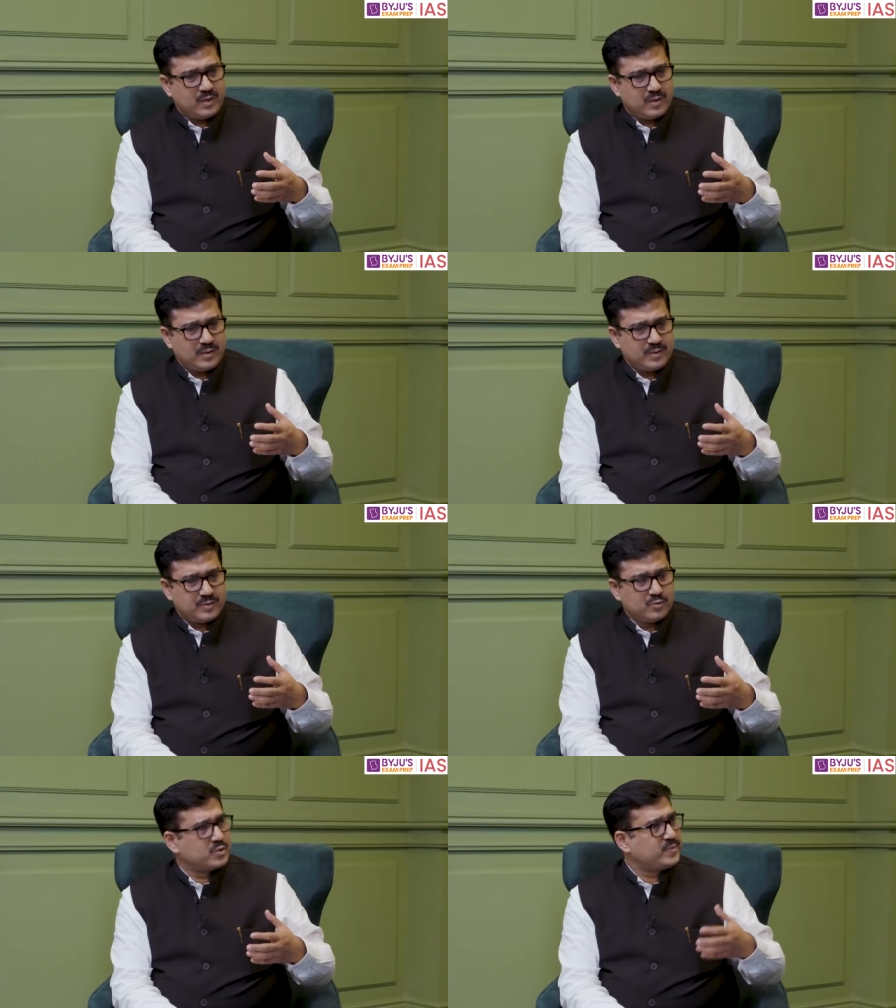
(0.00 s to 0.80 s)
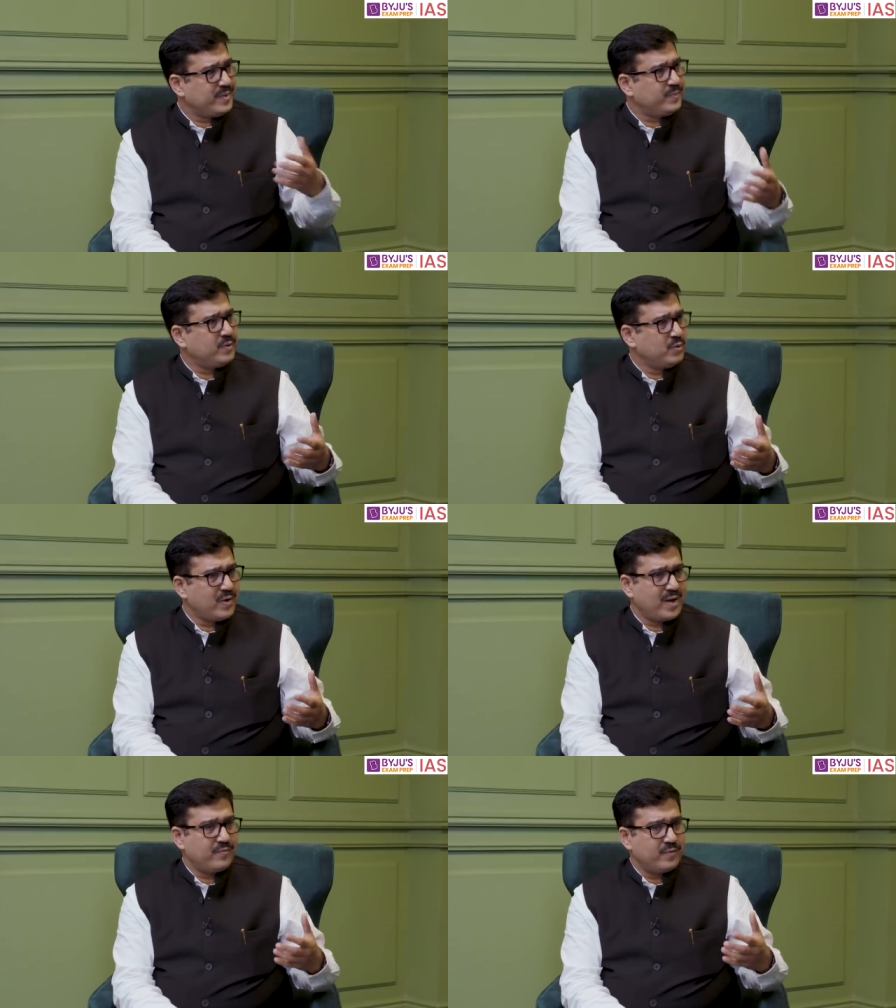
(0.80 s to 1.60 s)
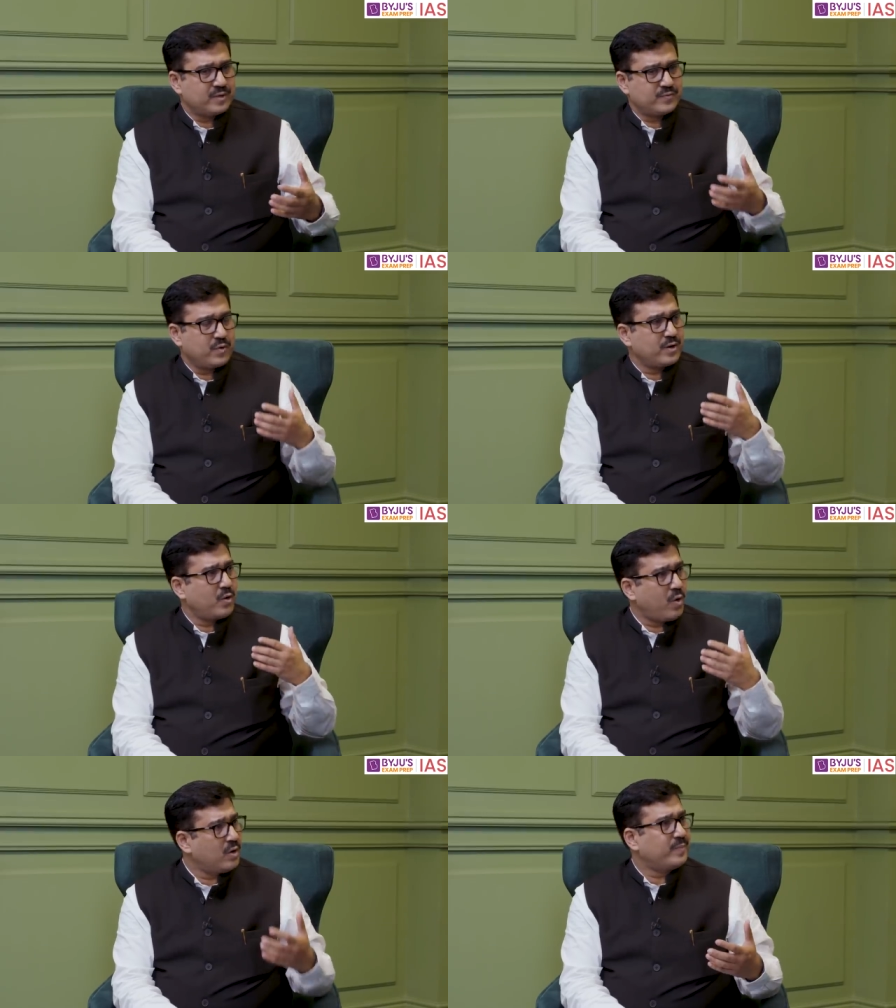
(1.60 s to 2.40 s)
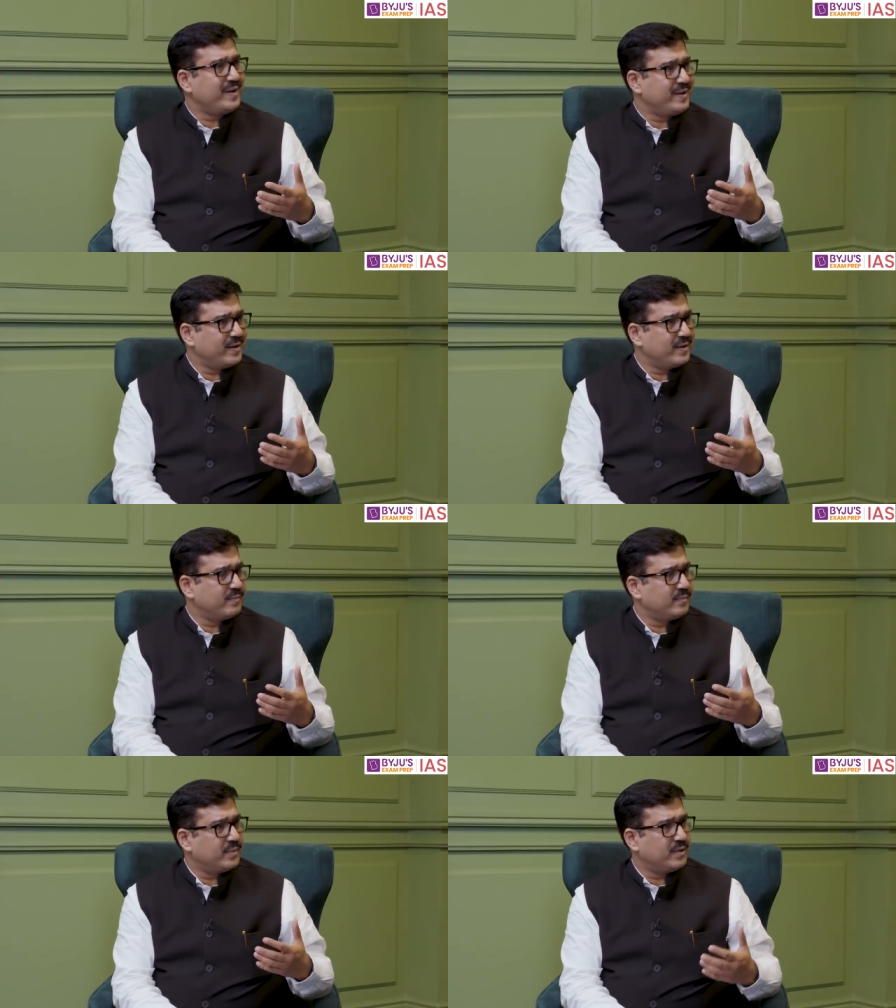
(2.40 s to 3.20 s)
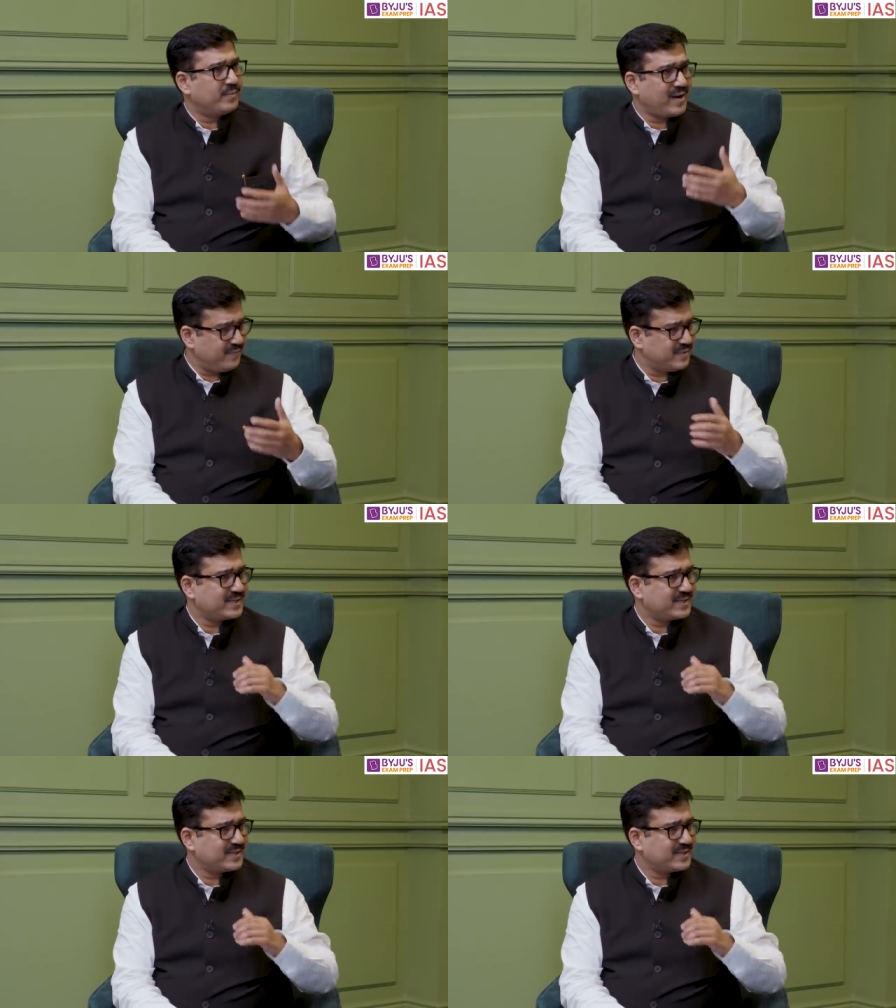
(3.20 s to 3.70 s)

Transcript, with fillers: those people who have worked for a long period in a private